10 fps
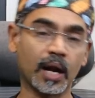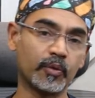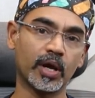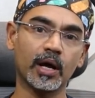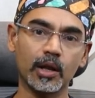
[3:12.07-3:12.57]
and
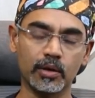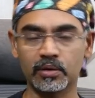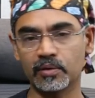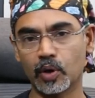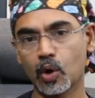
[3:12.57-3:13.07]
we
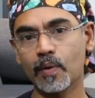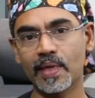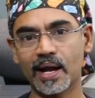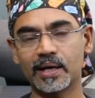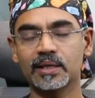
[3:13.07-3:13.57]
all know
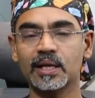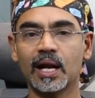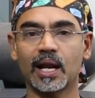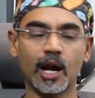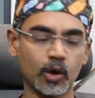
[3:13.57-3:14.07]
that
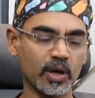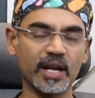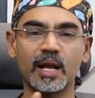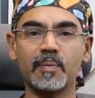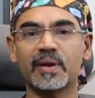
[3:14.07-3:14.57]
not only
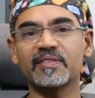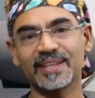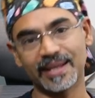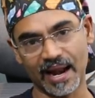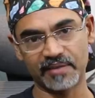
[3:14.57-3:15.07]
number of
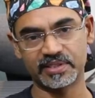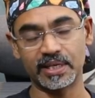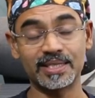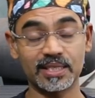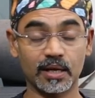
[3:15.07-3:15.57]
the grafts,
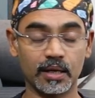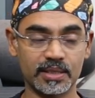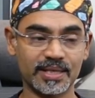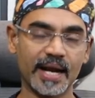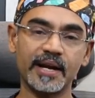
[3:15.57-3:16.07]
it's
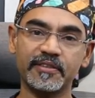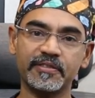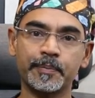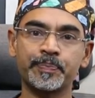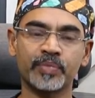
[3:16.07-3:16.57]
kind of
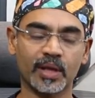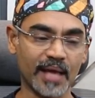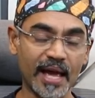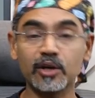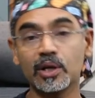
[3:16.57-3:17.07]

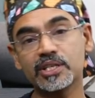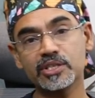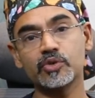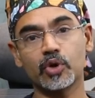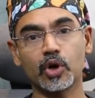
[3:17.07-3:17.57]
the
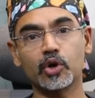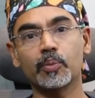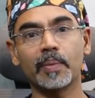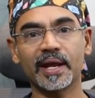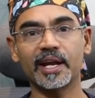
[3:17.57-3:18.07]
angulations you are going
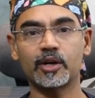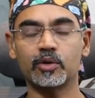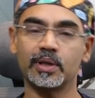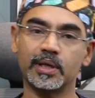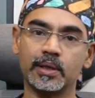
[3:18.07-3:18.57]
to make it
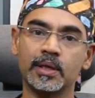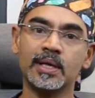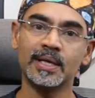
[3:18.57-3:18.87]
to the